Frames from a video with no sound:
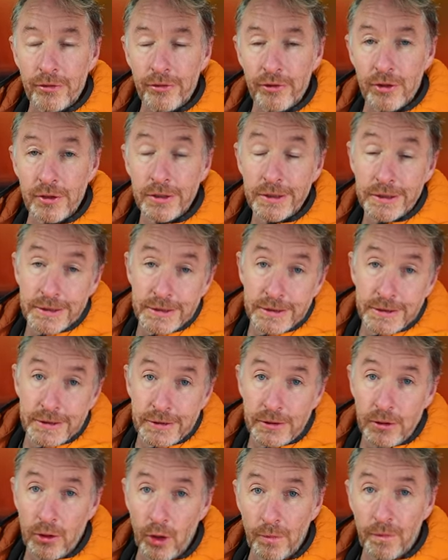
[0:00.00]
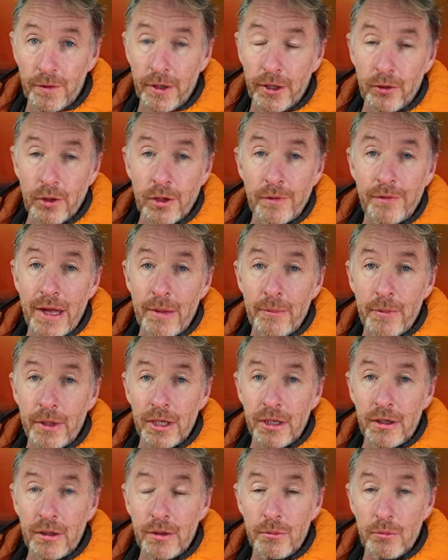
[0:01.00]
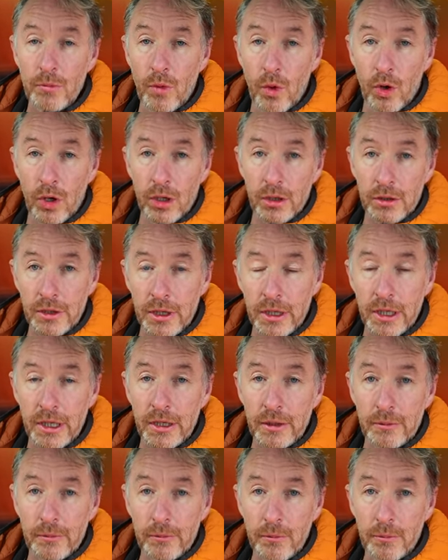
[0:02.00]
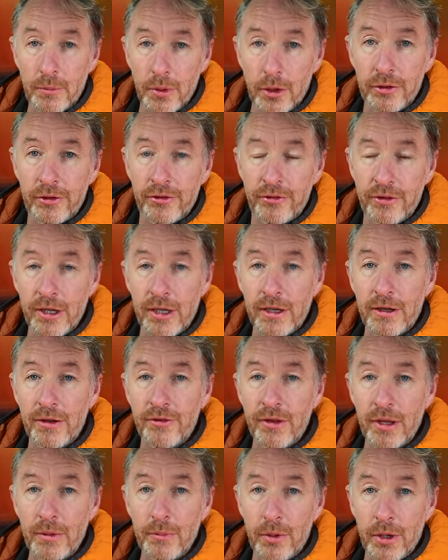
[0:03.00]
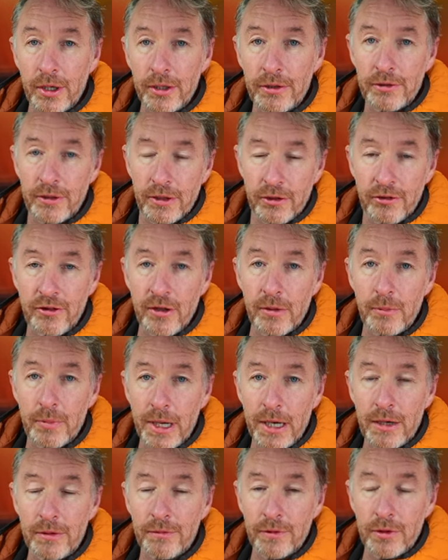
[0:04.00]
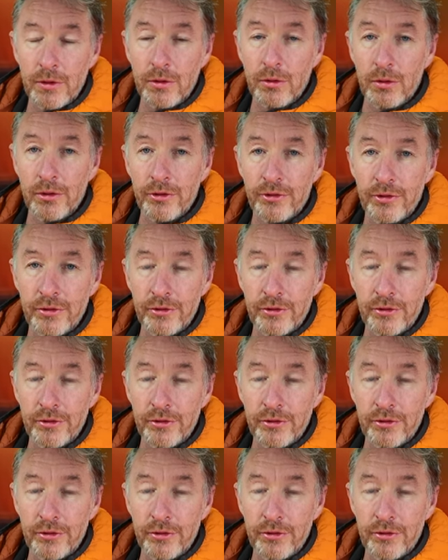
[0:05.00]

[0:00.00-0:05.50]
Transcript: So hopefully I don't have that many more, but still at the same point, it's still par for the course.